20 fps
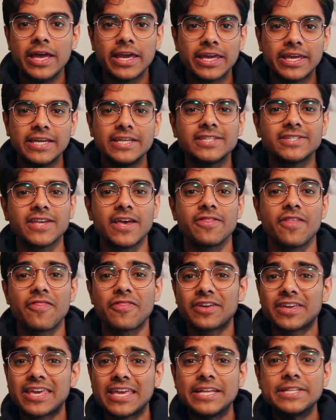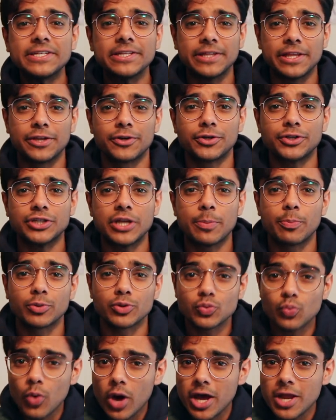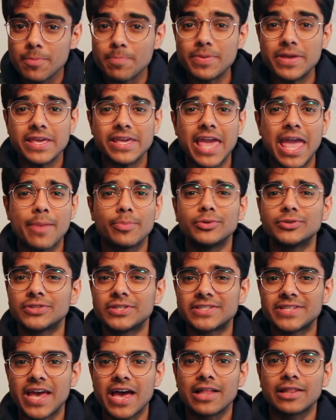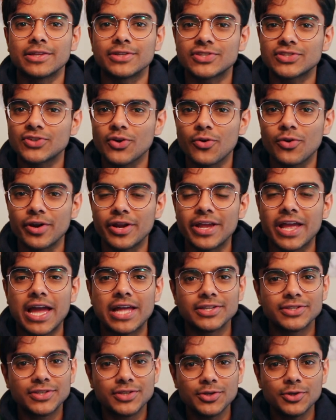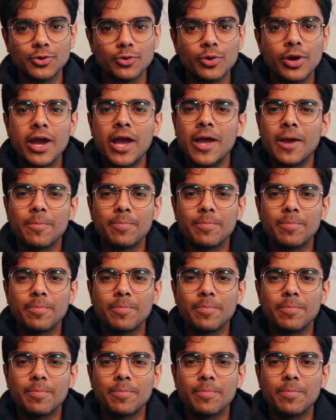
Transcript: He said that the key to leadership was 1, being able to tell a story, and 2,